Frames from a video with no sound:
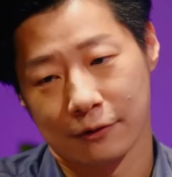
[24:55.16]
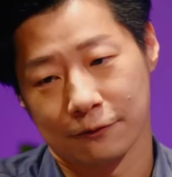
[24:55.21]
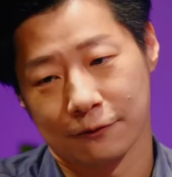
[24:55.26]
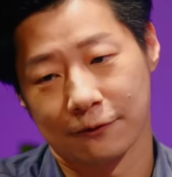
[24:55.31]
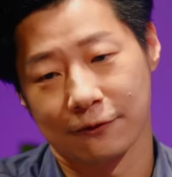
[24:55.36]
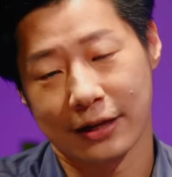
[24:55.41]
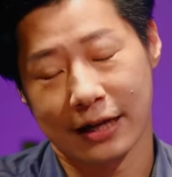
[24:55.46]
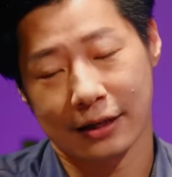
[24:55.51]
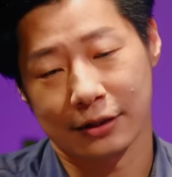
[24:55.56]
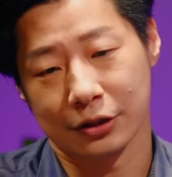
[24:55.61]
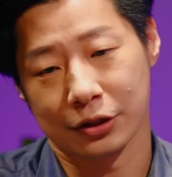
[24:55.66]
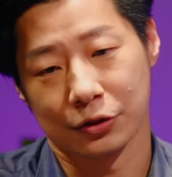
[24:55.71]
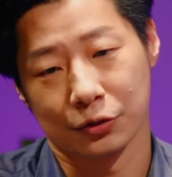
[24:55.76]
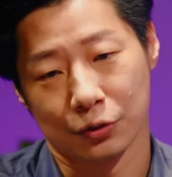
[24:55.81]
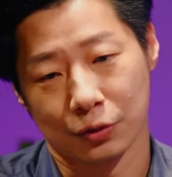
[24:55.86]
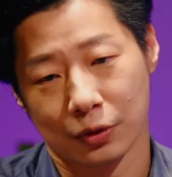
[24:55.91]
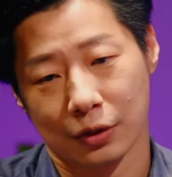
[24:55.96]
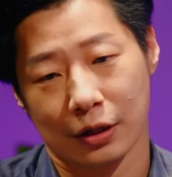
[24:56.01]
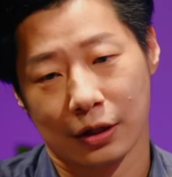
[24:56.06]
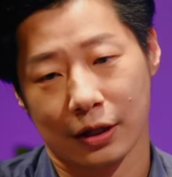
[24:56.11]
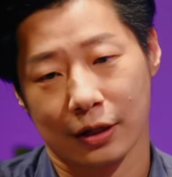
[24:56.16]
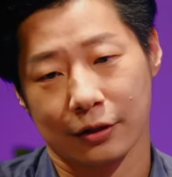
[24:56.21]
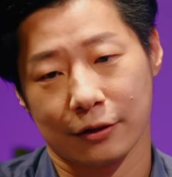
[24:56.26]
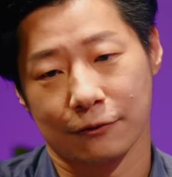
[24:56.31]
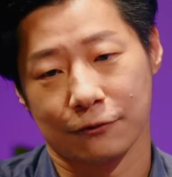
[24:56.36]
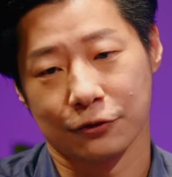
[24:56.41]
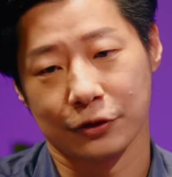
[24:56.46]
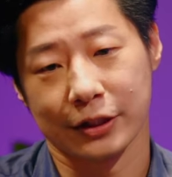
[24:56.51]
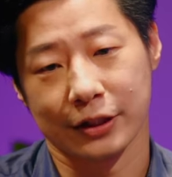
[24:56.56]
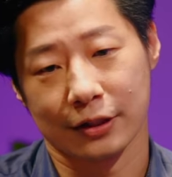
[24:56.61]
value and the
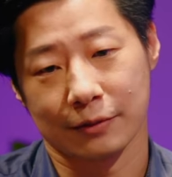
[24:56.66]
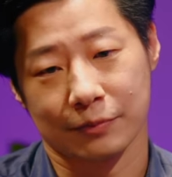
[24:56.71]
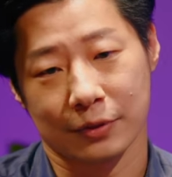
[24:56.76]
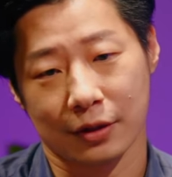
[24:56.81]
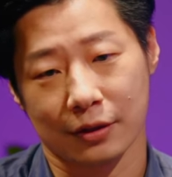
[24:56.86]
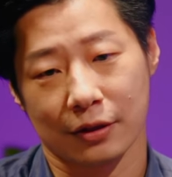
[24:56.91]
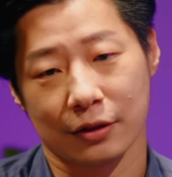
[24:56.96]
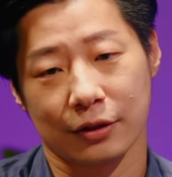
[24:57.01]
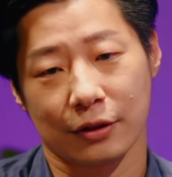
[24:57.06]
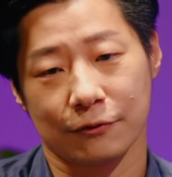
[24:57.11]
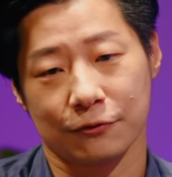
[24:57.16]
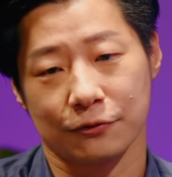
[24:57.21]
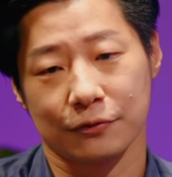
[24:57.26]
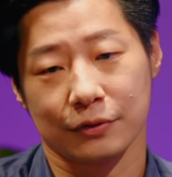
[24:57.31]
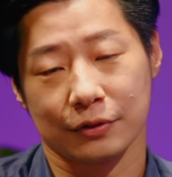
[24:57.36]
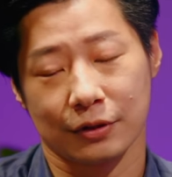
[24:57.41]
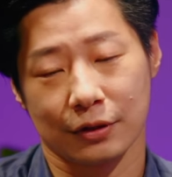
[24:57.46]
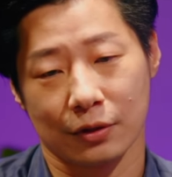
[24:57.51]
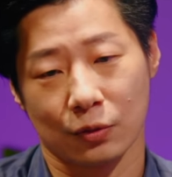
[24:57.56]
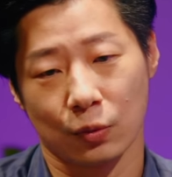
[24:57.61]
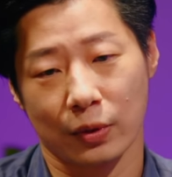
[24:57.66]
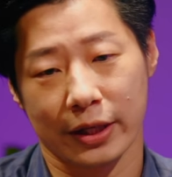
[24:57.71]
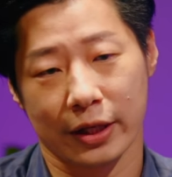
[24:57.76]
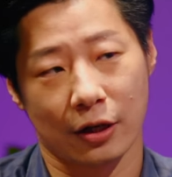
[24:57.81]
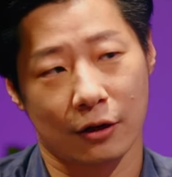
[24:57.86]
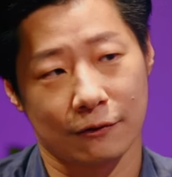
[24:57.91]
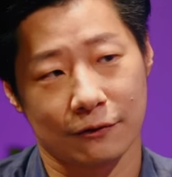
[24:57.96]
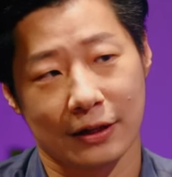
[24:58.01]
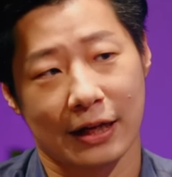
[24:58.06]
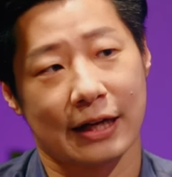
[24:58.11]
freedom, the the, the way
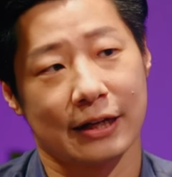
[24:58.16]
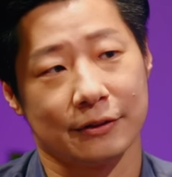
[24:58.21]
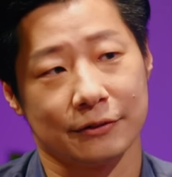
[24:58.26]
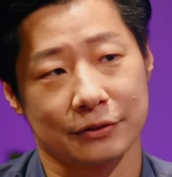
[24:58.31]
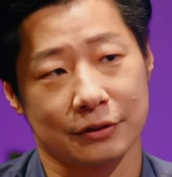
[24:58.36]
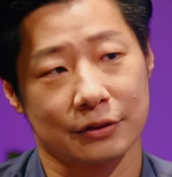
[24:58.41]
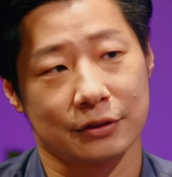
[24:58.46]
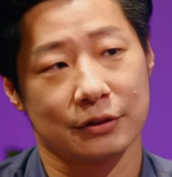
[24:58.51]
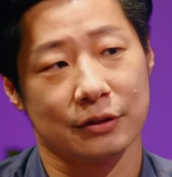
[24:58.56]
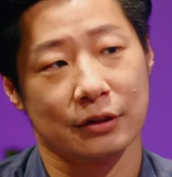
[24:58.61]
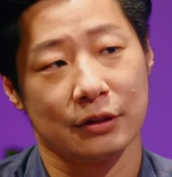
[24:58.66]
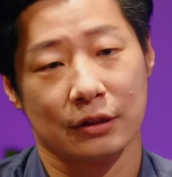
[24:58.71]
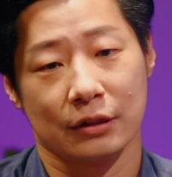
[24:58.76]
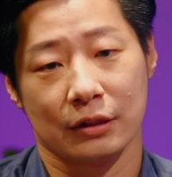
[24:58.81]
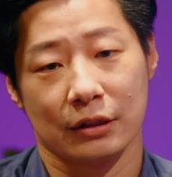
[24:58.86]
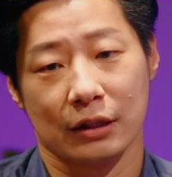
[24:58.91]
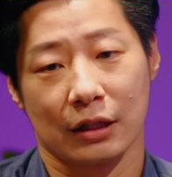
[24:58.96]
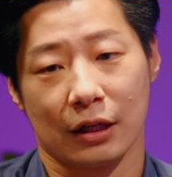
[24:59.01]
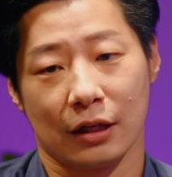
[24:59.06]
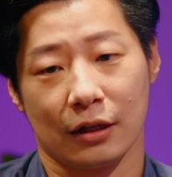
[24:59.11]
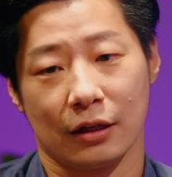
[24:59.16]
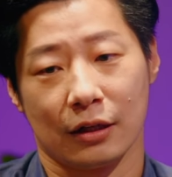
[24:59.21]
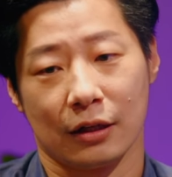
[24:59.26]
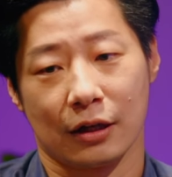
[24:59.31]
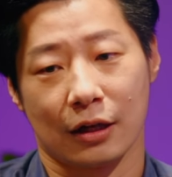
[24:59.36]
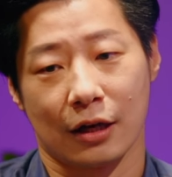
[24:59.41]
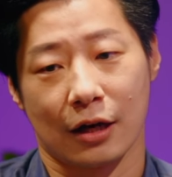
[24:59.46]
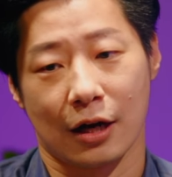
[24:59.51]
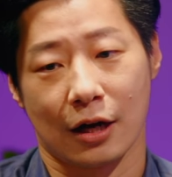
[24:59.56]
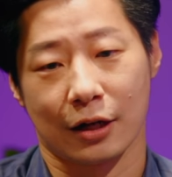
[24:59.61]
of lives.
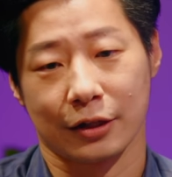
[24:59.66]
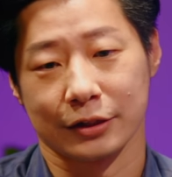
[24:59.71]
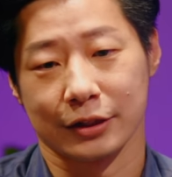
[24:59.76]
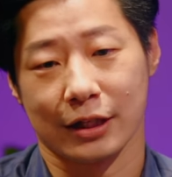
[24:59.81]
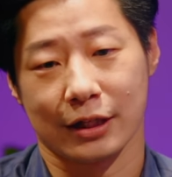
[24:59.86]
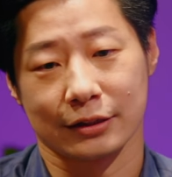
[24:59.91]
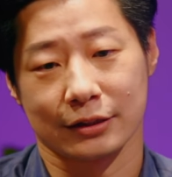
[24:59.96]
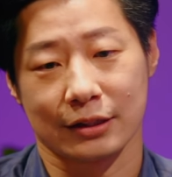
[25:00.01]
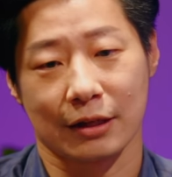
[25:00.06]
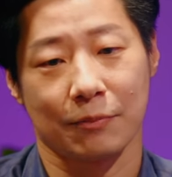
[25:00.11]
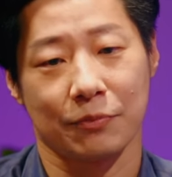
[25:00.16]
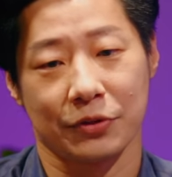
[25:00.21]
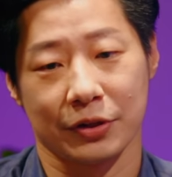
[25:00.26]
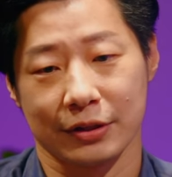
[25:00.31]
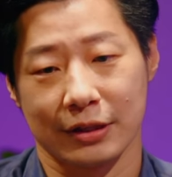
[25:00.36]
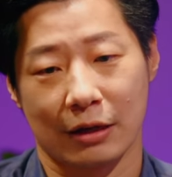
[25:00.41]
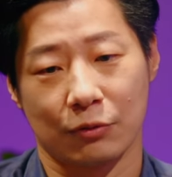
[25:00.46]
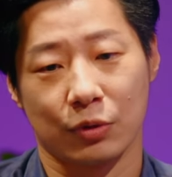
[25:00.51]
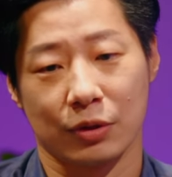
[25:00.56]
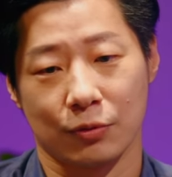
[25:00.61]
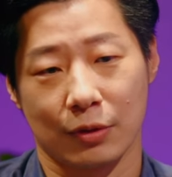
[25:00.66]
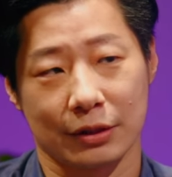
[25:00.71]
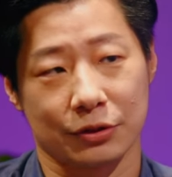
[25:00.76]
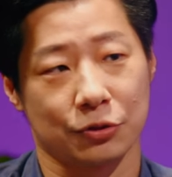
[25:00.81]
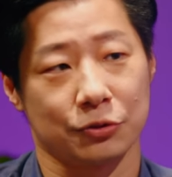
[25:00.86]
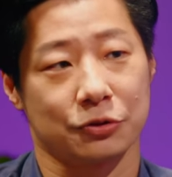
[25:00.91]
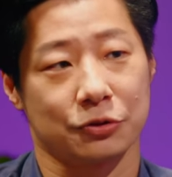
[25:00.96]
Uh, are not something that we want to